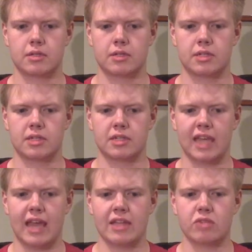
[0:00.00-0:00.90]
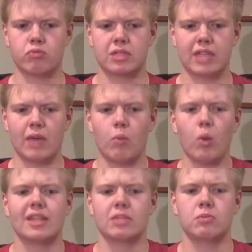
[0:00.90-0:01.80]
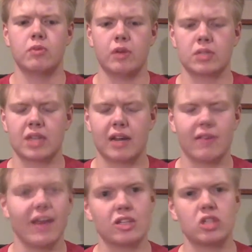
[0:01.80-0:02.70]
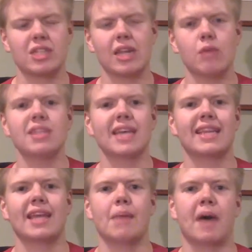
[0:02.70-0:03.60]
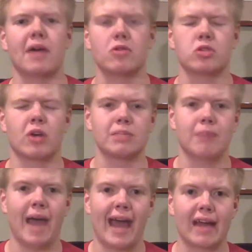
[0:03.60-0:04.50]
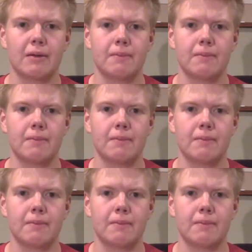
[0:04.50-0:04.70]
to say what this movie was kind of like. She said it was like The Empire Strikes Back.